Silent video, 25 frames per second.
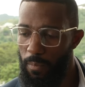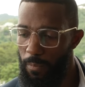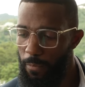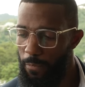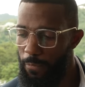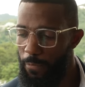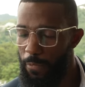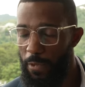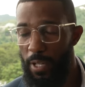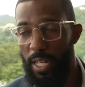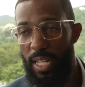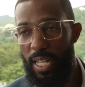
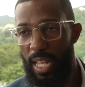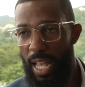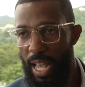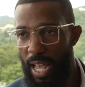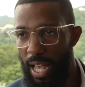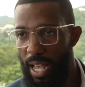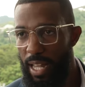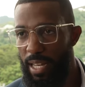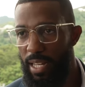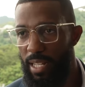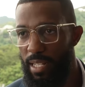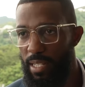fully
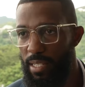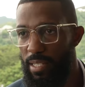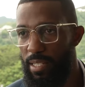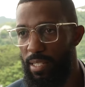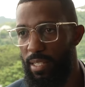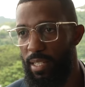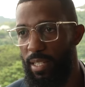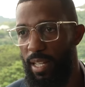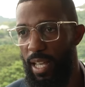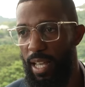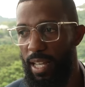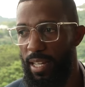
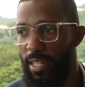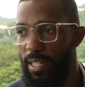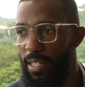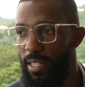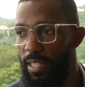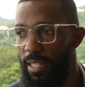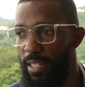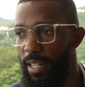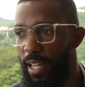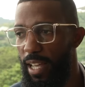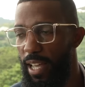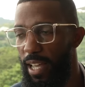harness
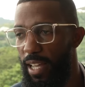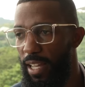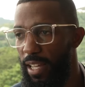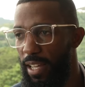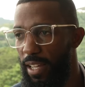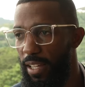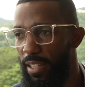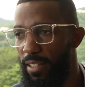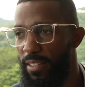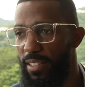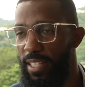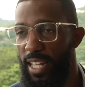and,
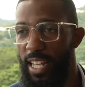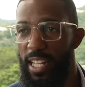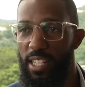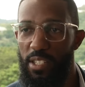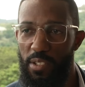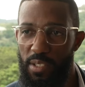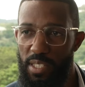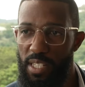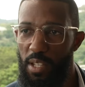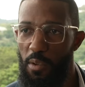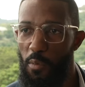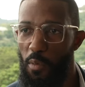I dare
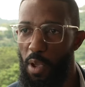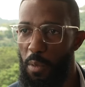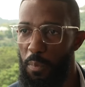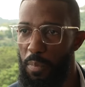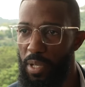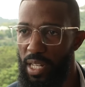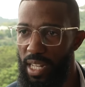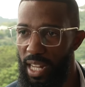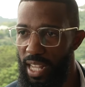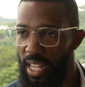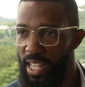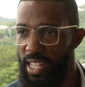to say,
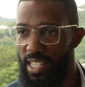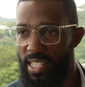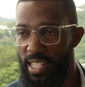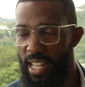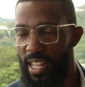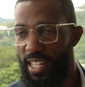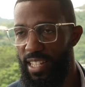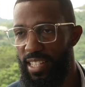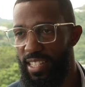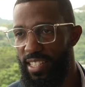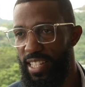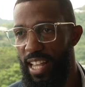weaponize
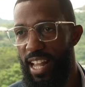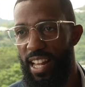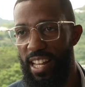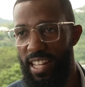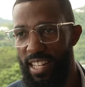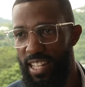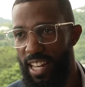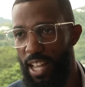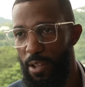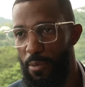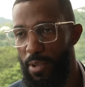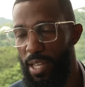that
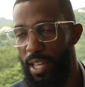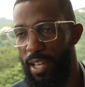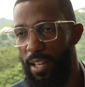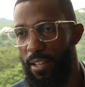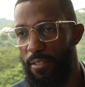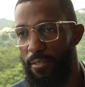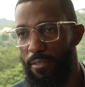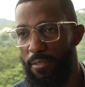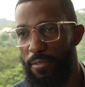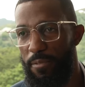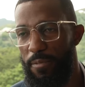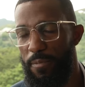talent that we have.